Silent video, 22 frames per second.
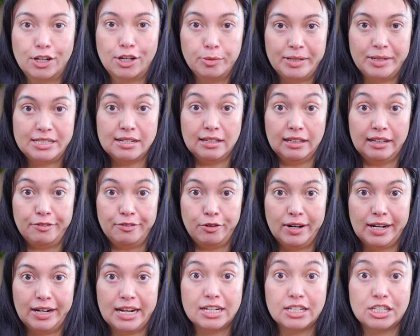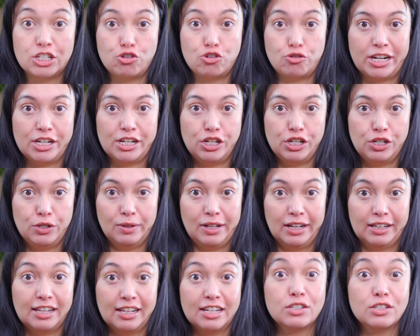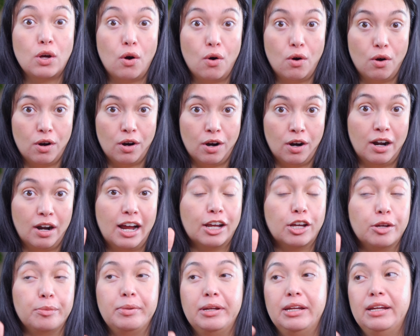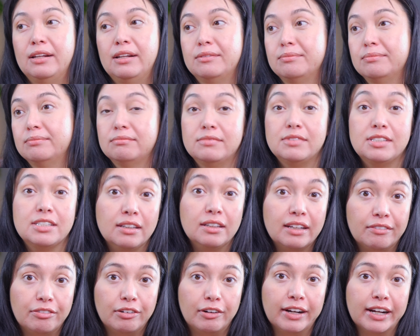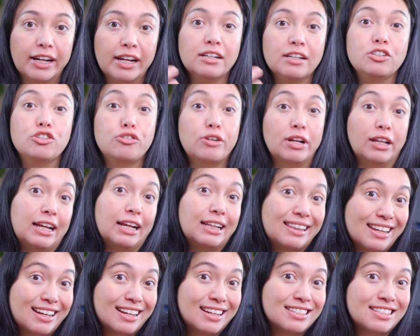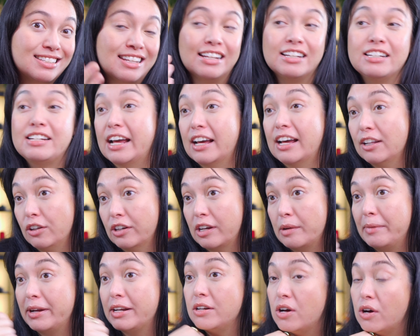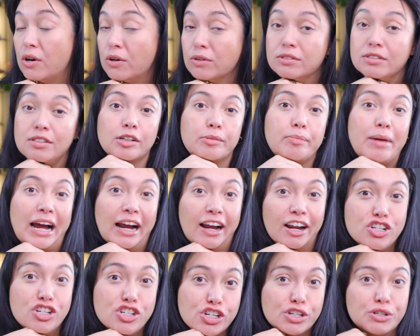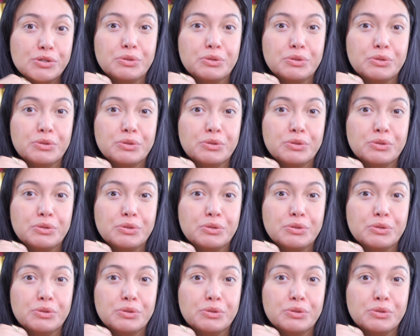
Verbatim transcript: I could be delivering it straight to you like this, or I could be delivering it straight like this and then take a look at my notes, look back at